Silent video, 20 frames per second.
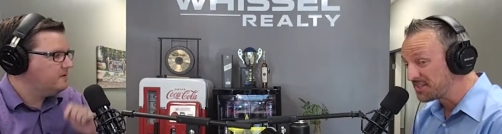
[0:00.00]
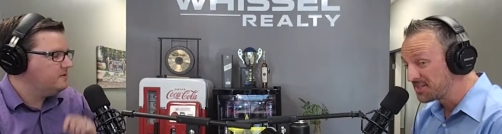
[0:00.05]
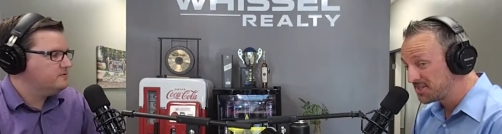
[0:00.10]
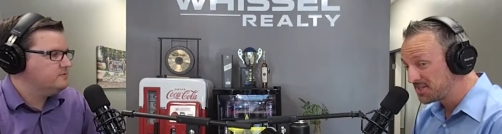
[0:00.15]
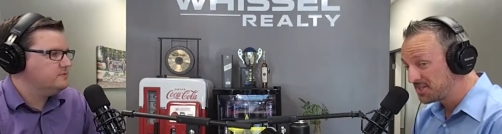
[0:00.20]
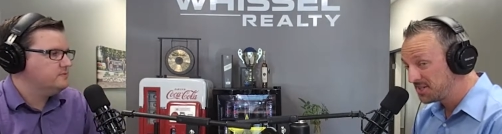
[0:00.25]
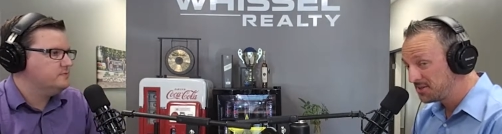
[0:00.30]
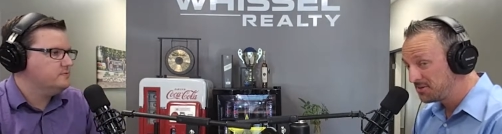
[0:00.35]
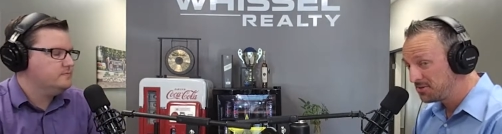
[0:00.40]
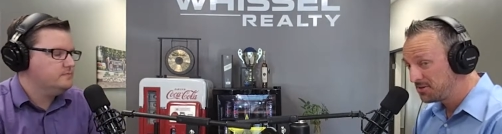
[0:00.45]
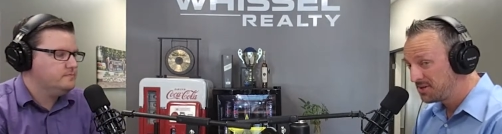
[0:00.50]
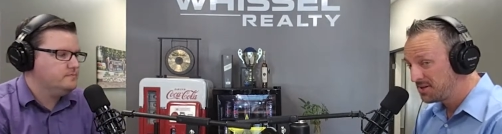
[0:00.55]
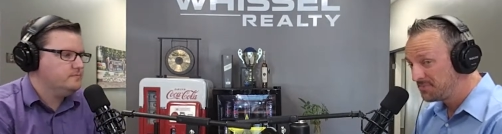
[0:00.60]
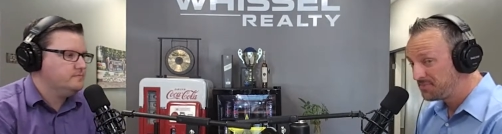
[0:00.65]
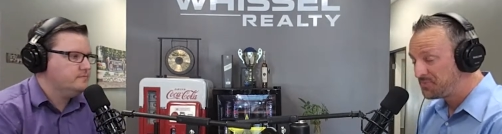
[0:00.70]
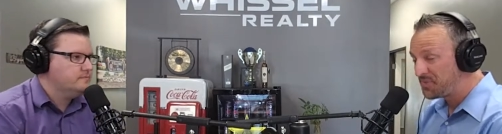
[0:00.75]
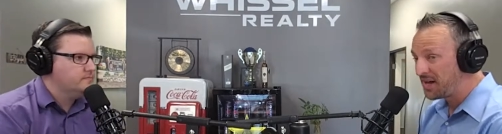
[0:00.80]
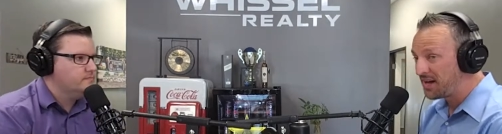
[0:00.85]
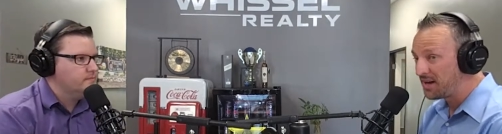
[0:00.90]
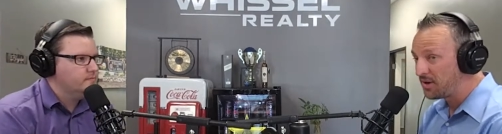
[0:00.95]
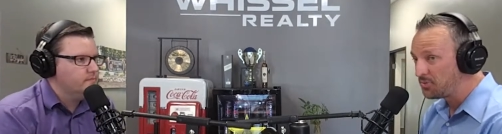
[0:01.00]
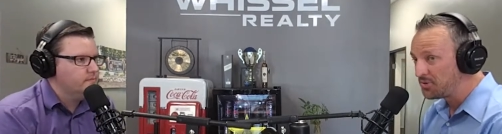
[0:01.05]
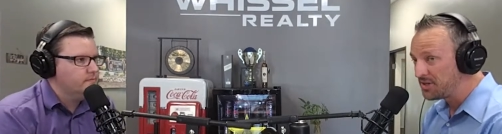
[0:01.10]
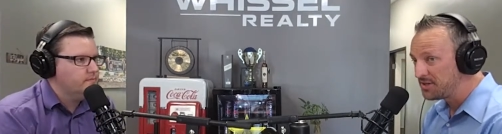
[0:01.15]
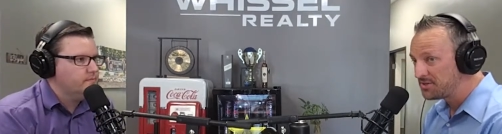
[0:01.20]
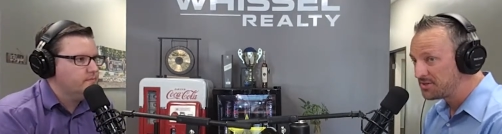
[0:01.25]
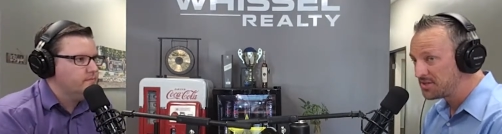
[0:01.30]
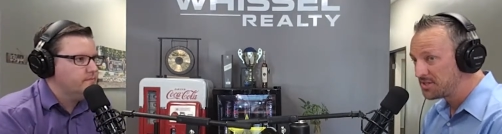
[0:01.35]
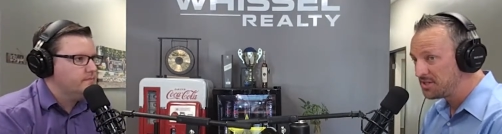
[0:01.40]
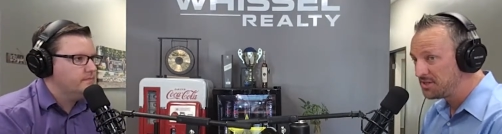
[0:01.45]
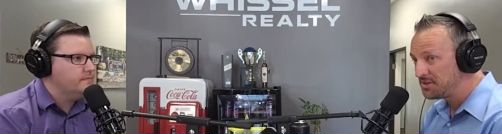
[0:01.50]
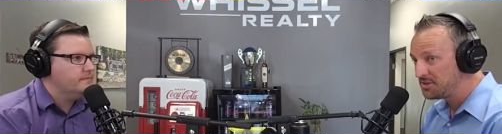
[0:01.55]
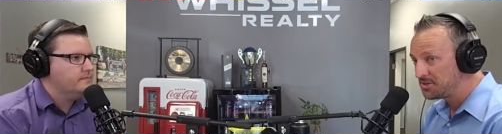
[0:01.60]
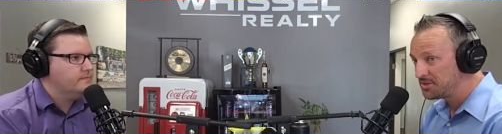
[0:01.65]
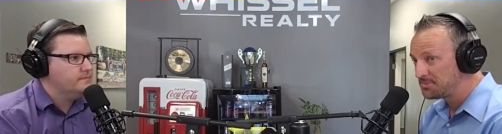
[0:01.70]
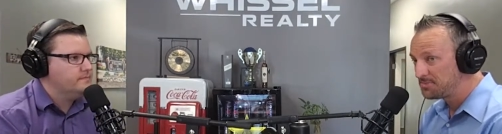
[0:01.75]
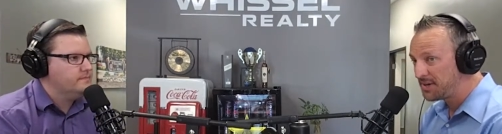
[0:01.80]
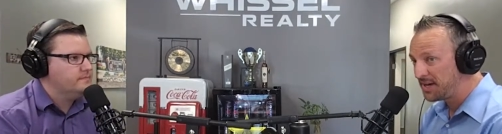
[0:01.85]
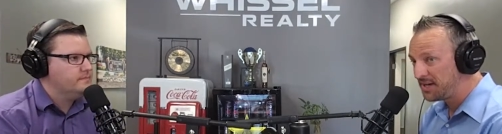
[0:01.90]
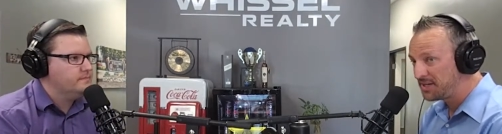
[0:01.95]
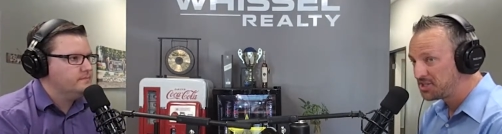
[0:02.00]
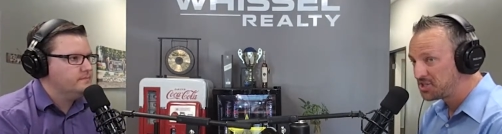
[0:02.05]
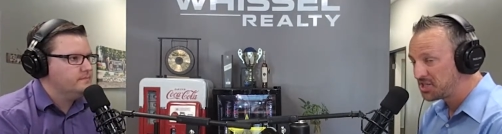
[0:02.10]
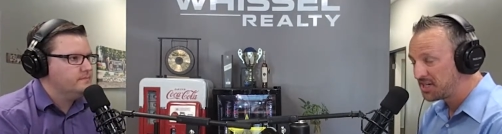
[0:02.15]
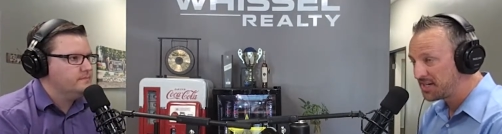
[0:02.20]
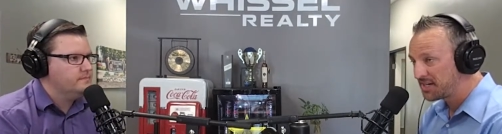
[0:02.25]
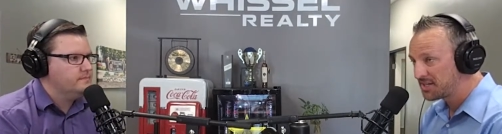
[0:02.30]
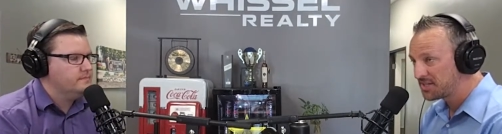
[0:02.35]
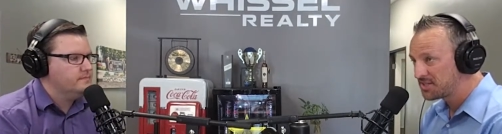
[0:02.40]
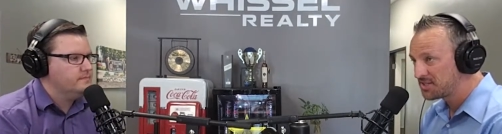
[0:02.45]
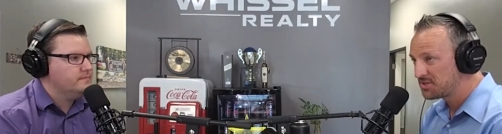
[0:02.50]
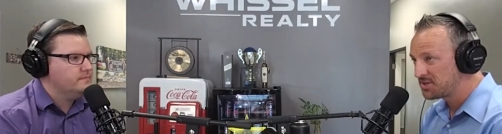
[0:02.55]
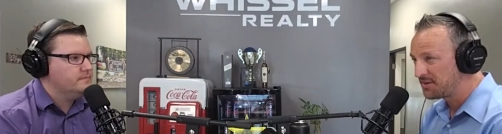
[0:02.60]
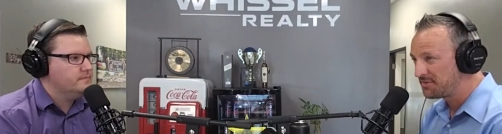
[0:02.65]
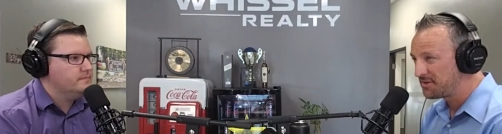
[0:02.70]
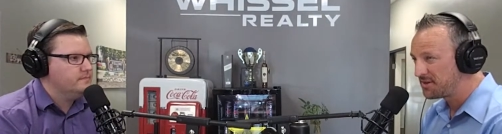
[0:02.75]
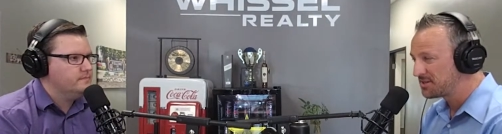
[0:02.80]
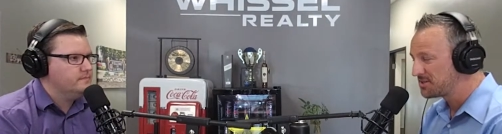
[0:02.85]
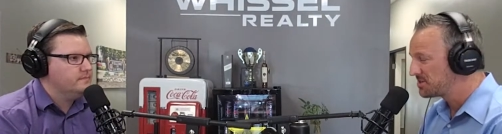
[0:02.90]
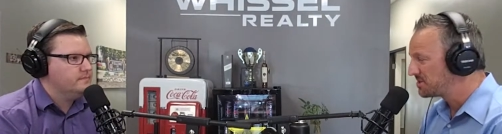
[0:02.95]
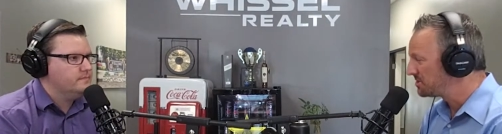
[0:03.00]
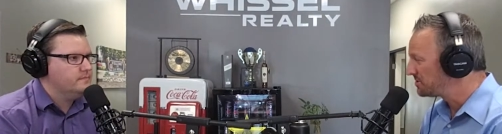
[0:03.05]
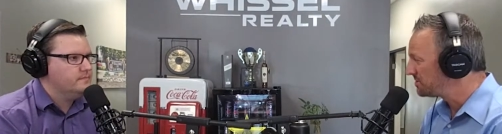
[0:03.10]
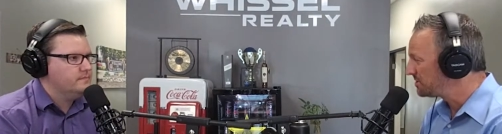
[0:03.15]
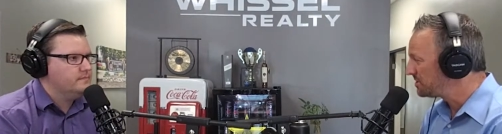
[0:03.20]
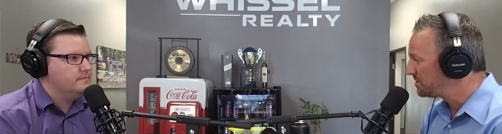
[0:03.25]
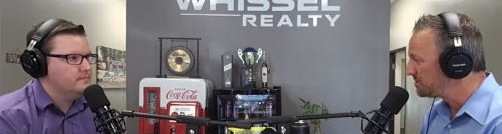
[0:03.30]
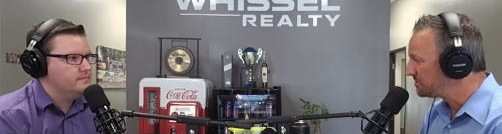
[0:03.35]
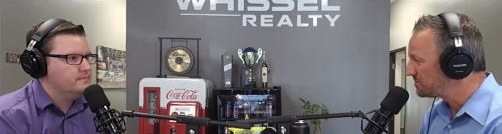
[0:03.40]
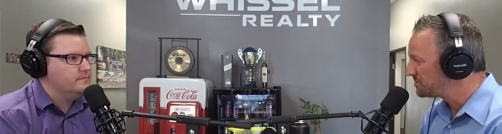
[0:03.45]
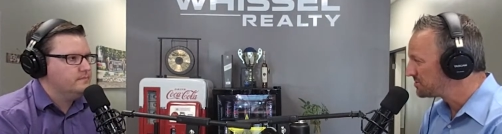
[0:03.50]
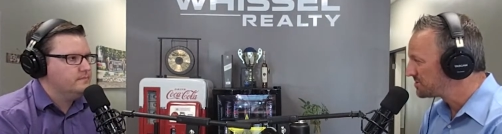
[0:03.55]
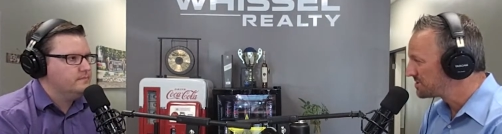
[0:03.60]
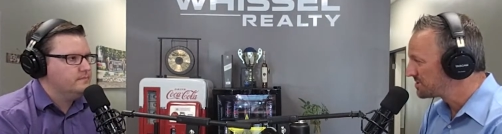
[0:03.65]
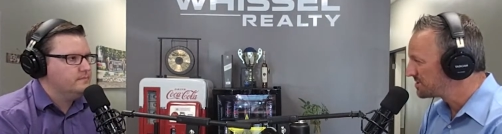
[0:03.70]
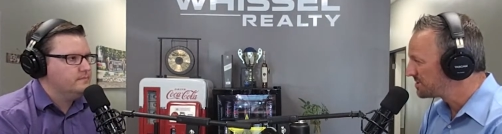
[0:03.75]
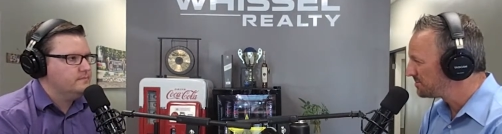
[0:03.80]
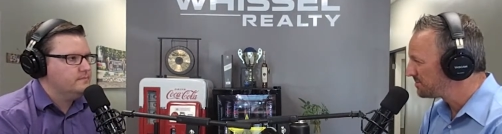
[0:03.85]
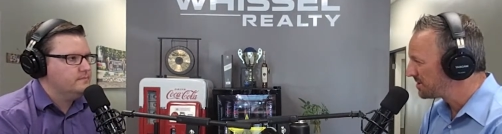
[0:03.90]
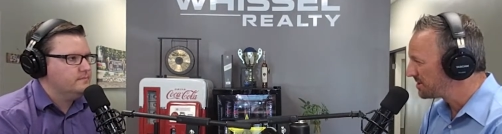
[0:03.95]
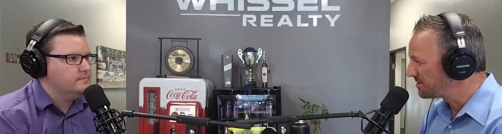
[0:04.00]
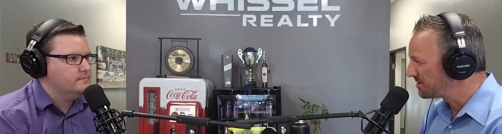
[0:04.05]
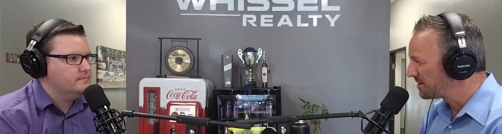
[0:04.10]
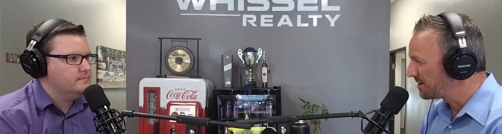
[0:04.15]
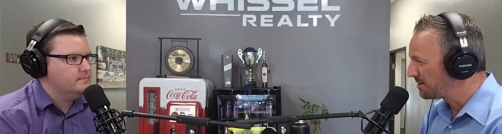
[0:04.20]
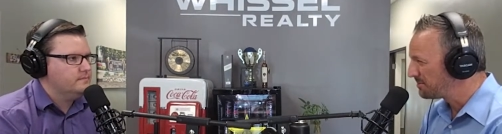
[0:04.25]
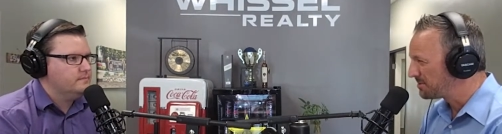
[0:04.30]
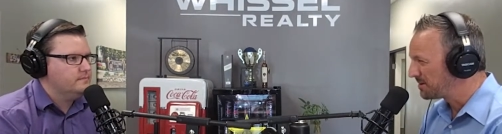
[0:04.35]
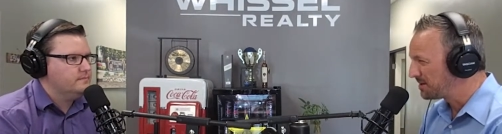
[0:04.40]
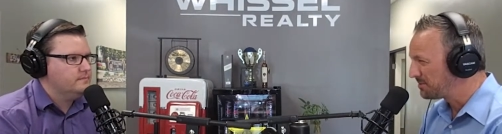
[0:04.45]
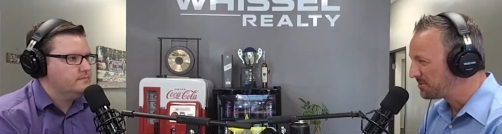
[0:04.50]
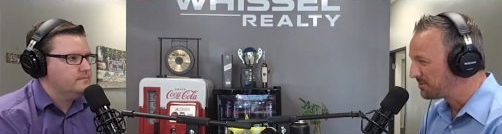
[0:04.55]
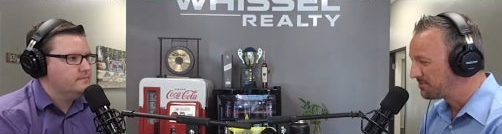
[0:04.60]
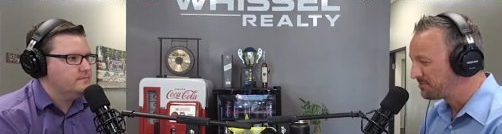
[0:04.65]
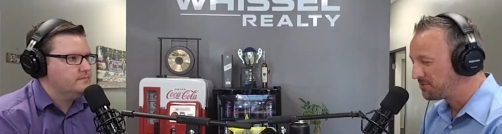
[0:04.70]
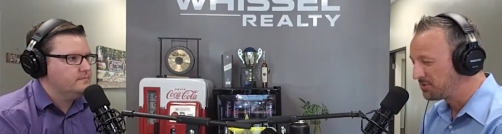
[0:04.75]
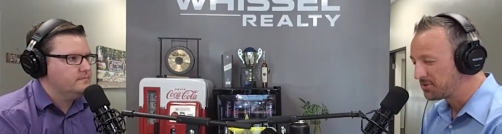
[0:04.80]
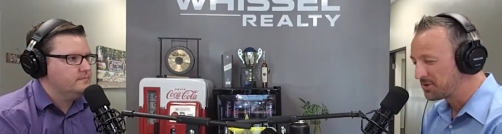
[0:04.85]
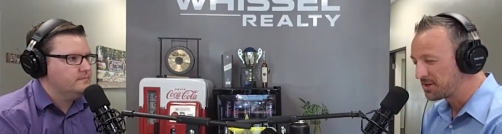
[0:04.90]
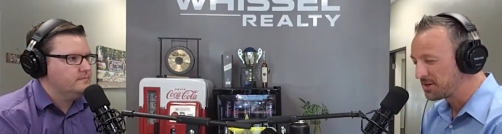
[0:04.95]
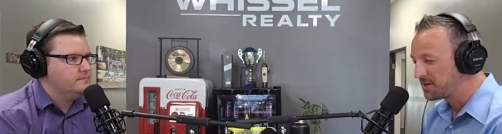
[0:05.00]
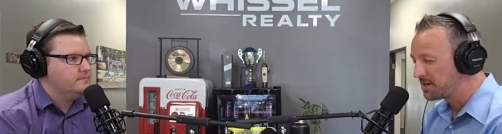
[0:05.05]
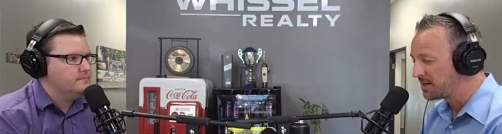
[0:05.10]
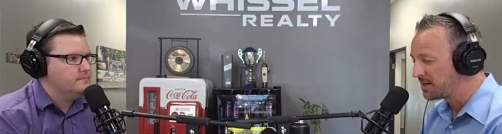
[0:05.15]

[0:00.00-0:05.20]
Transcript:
Speaker 1: Gusto. Uh, we used to use Paychex. I've also used some other company before.